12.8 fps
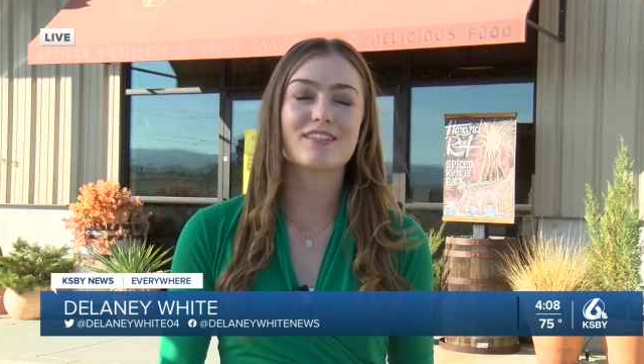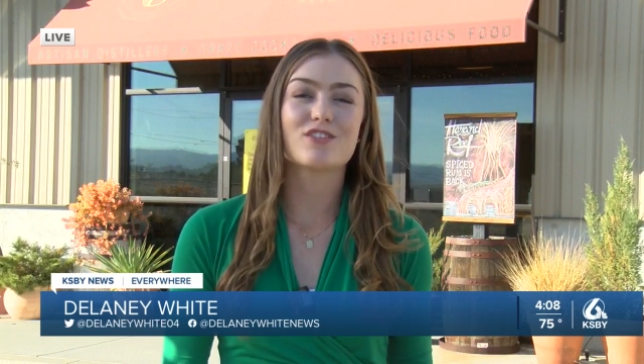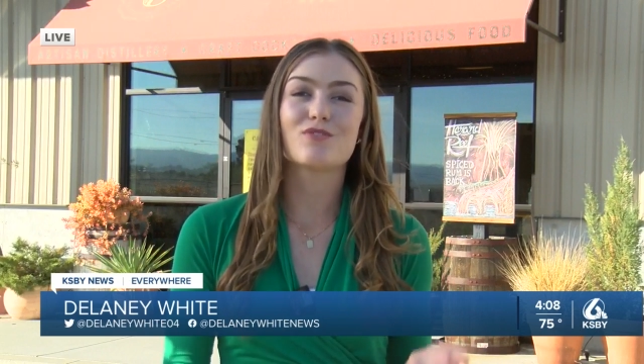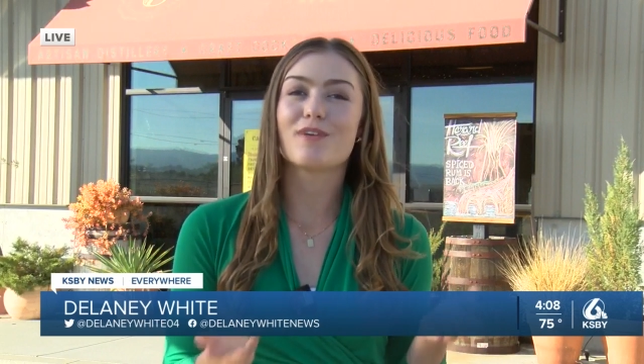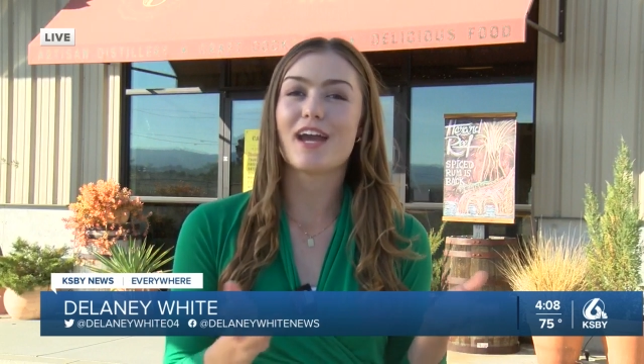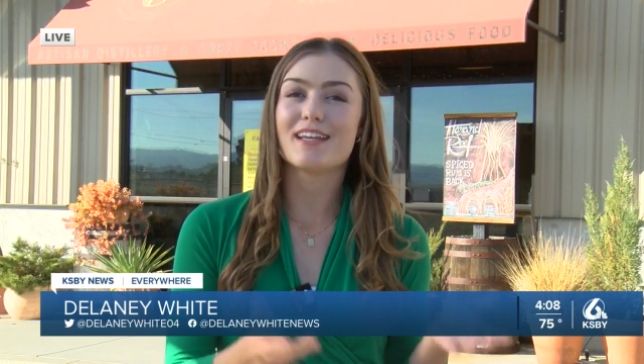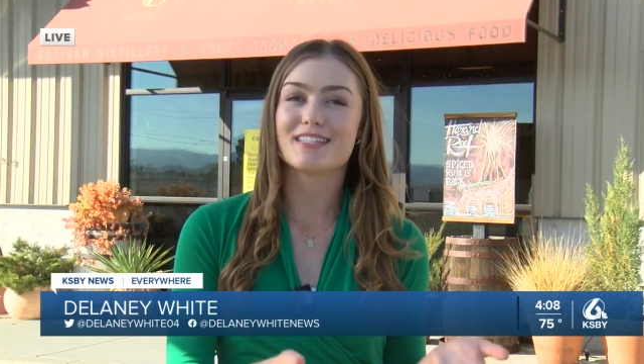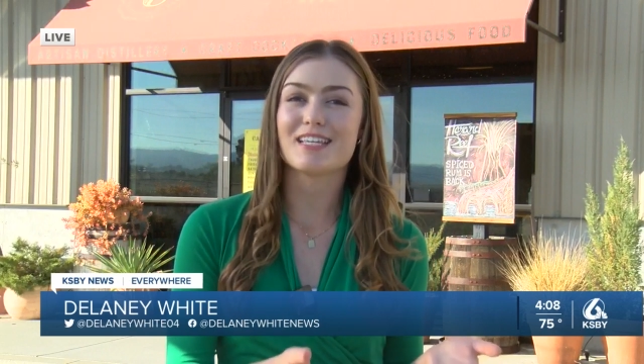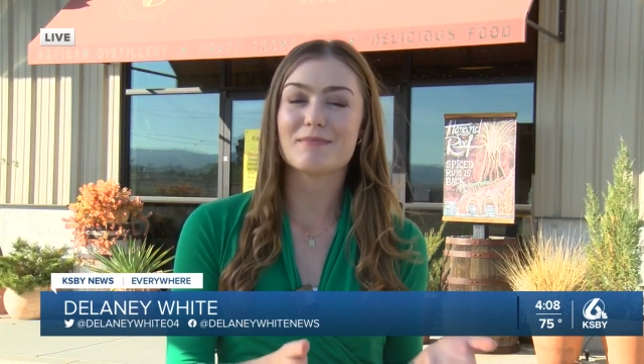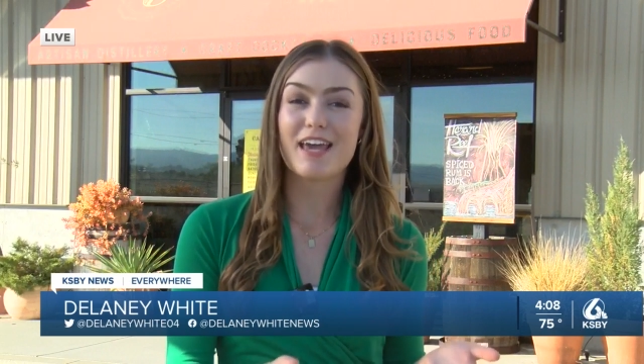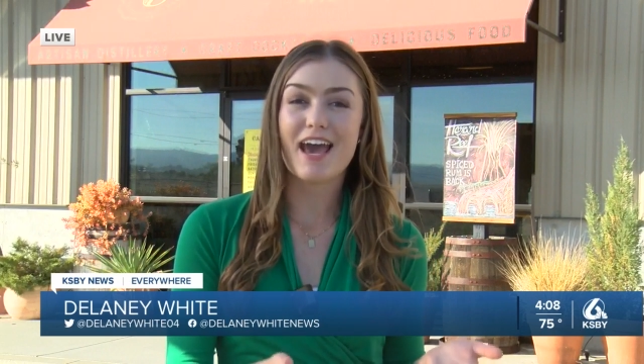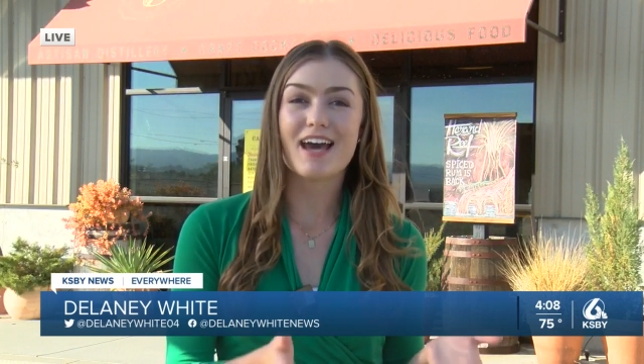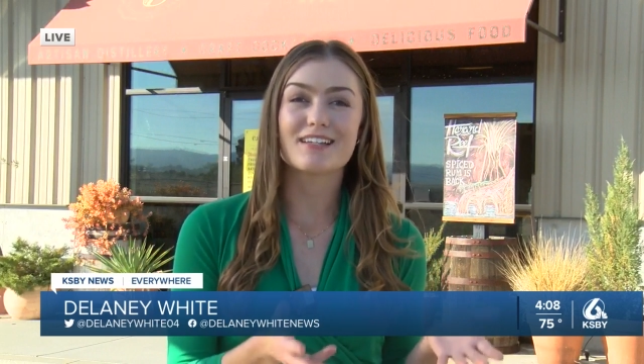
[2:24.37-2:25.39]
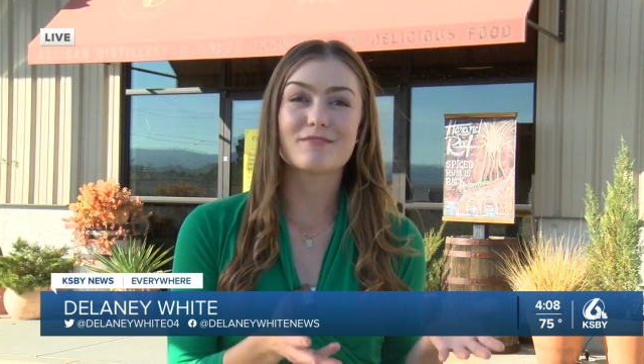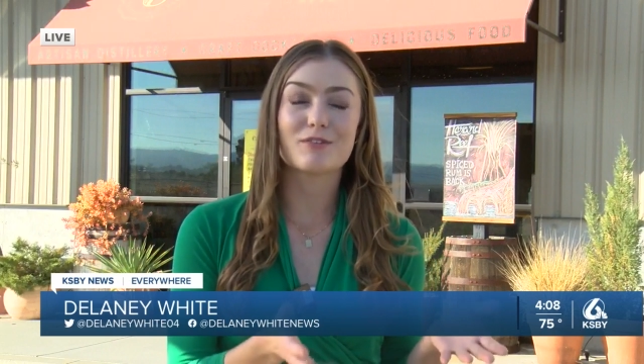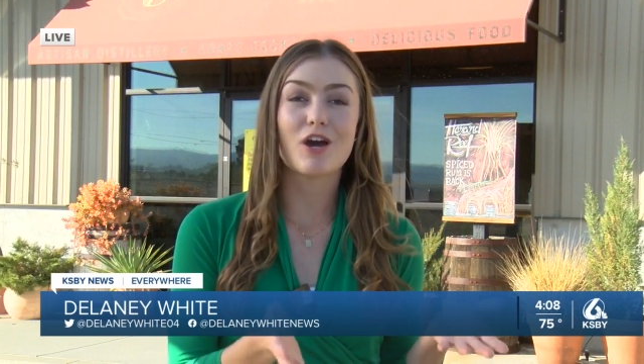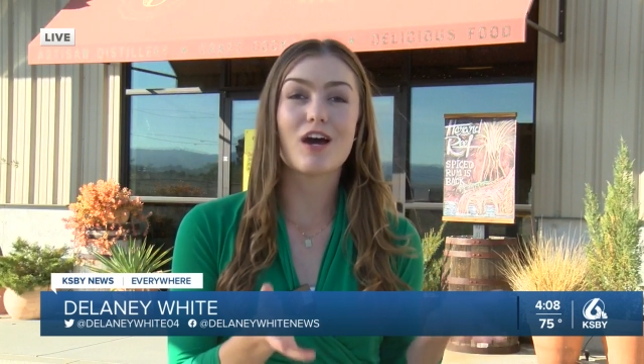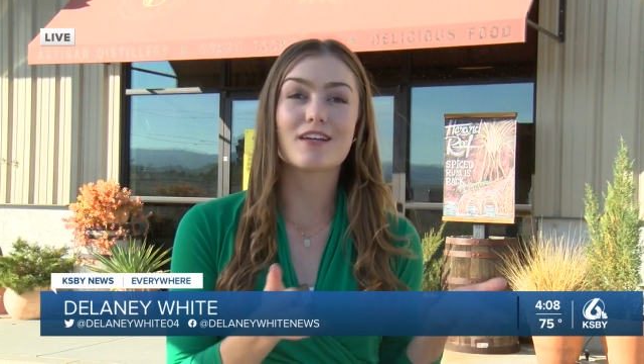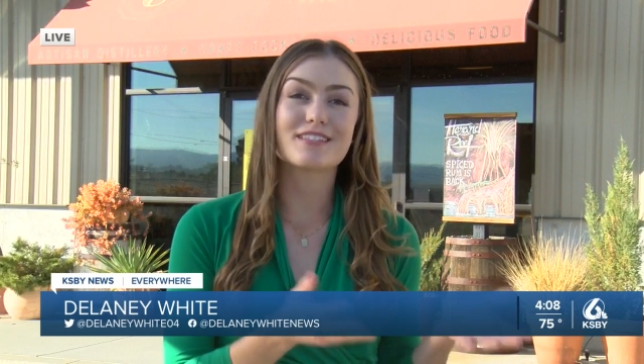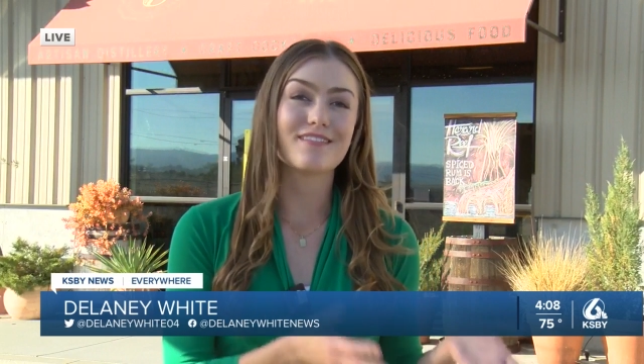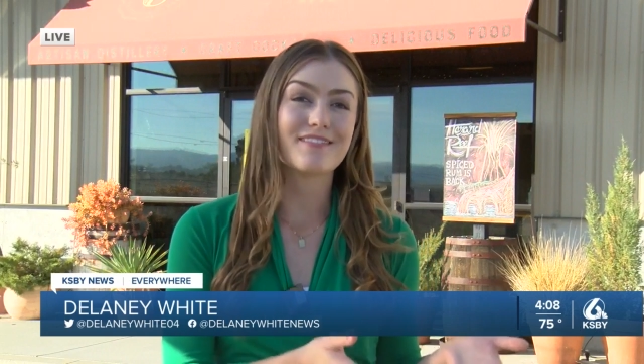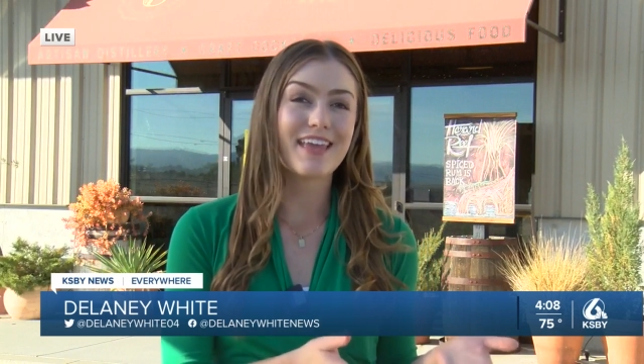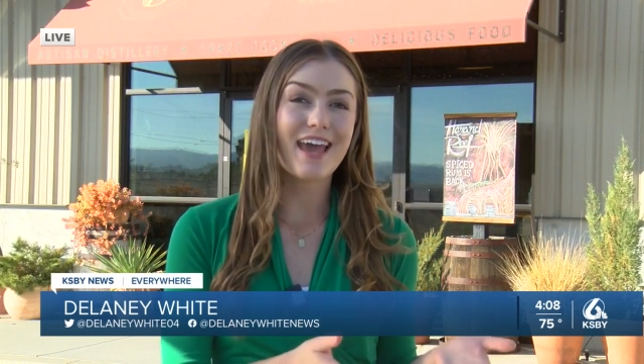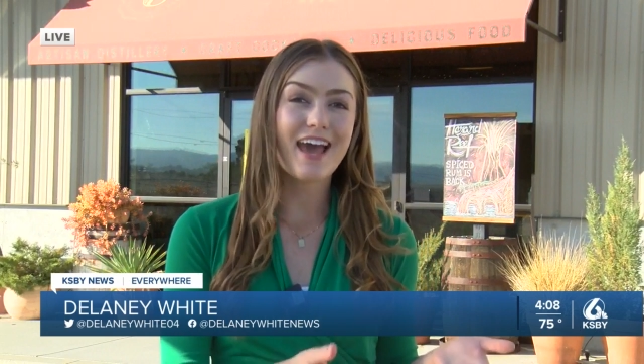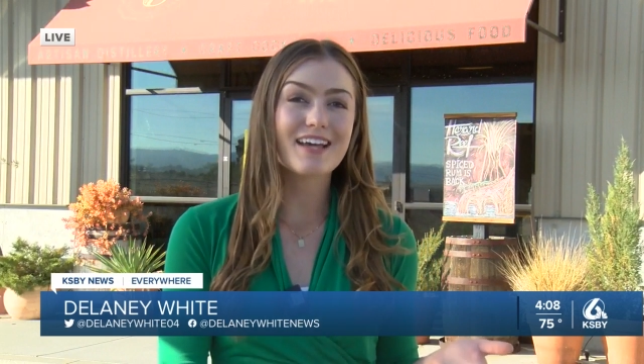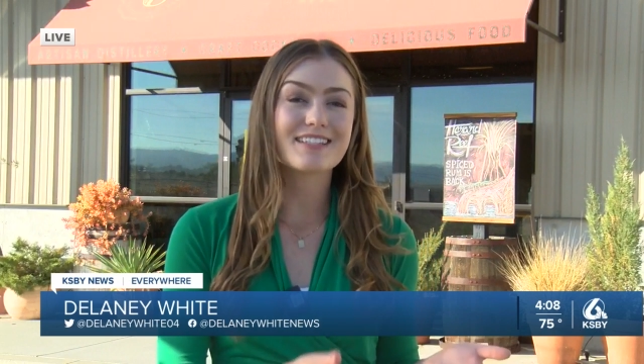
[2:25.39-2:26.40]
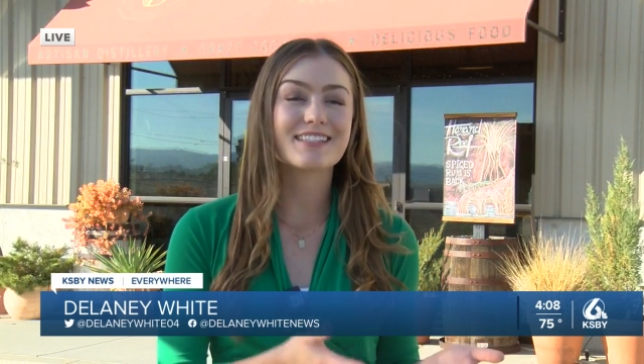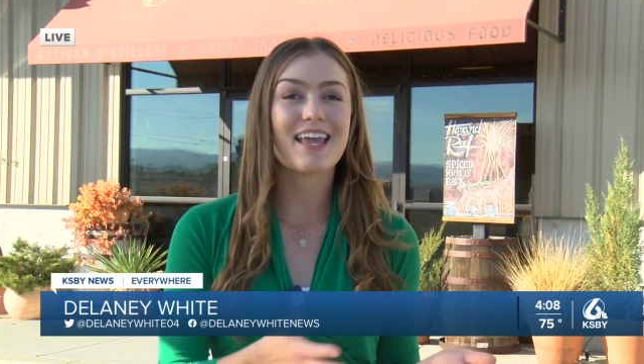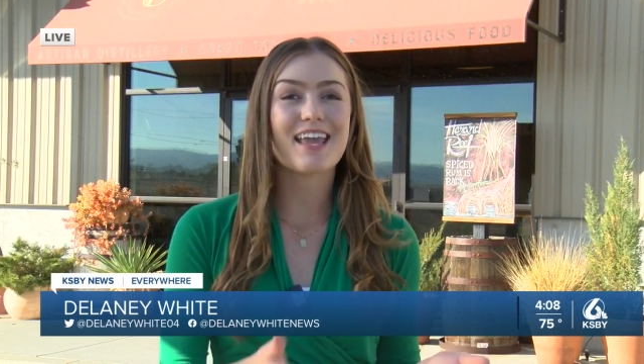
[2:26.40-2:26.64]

to the rising cost of gas